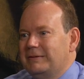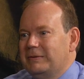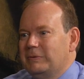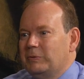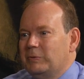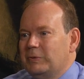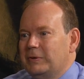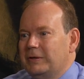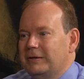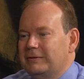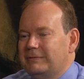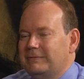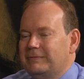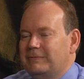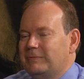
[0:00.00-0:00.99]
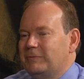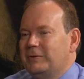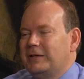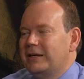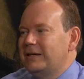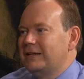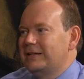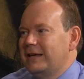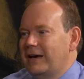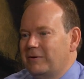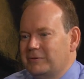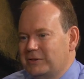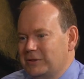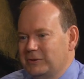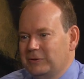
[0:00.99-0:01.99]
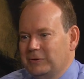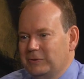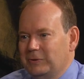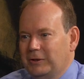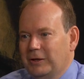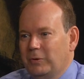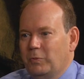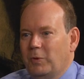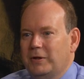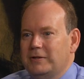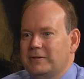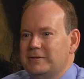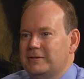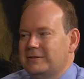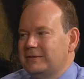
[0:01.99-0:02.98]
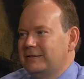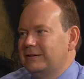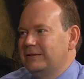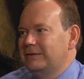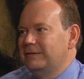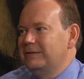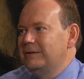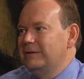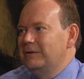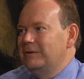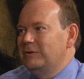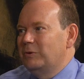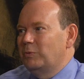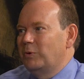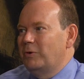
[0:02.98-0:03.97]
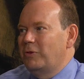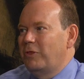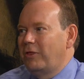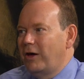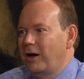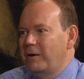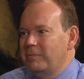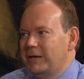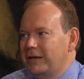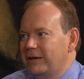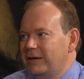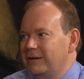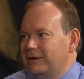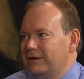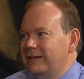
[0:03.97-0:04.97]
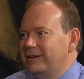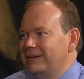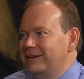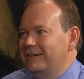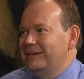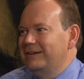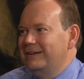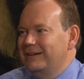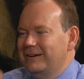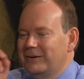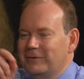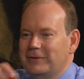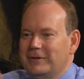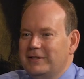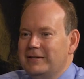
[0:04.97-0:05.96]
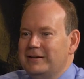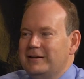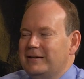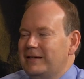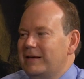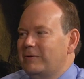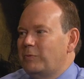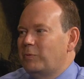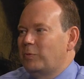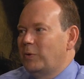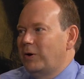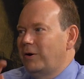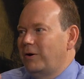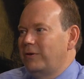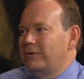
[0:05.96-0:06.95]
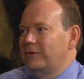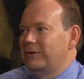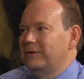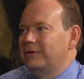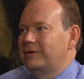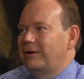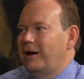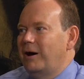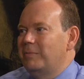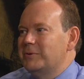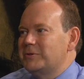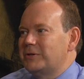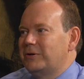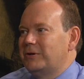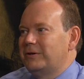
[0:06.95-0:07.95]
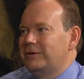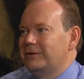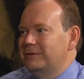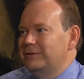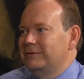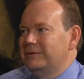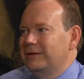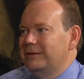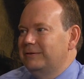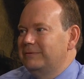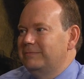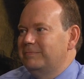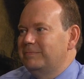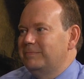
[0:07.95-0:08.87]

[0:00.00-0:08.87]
we're getting down to, what does the word "the" mean, and, where all the commas are and